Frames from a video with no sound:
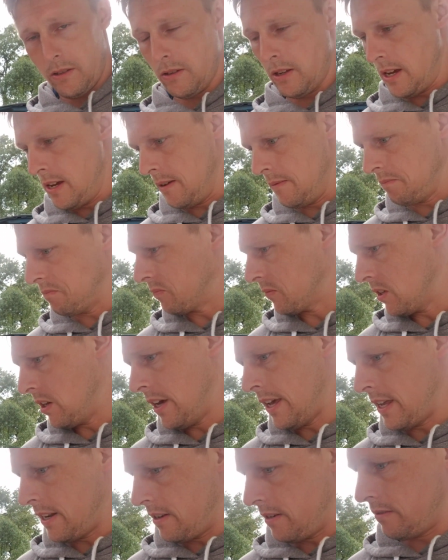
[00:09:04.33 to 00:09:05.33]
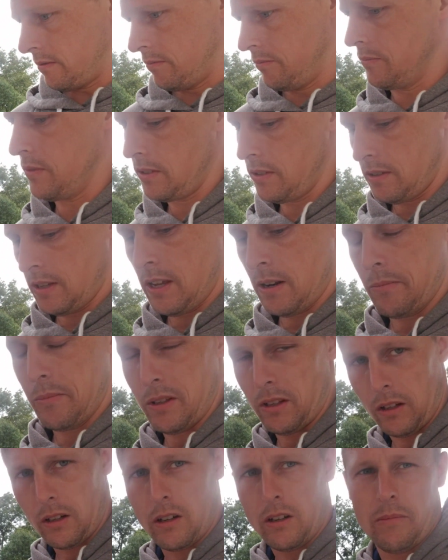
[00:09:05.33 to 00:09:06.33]
go ahead and hit them in
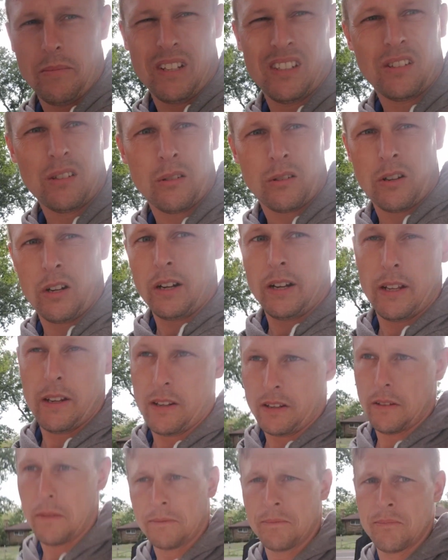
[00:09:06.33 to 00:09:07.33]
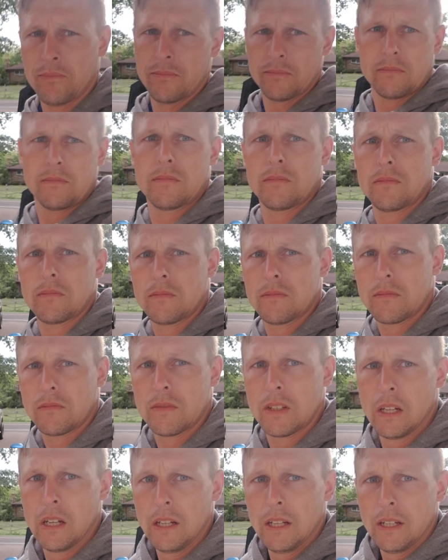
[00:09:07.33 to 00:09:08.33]
the comments. I'll try to
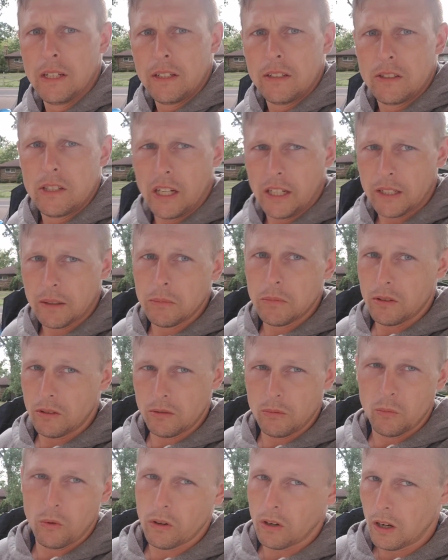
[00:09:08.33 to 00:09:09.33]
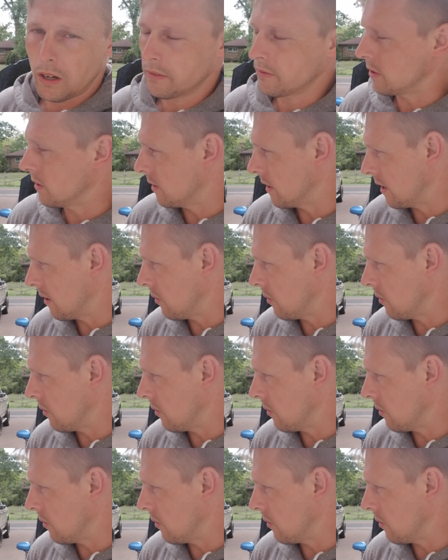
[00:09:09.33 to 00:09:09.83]
check them a little more often than I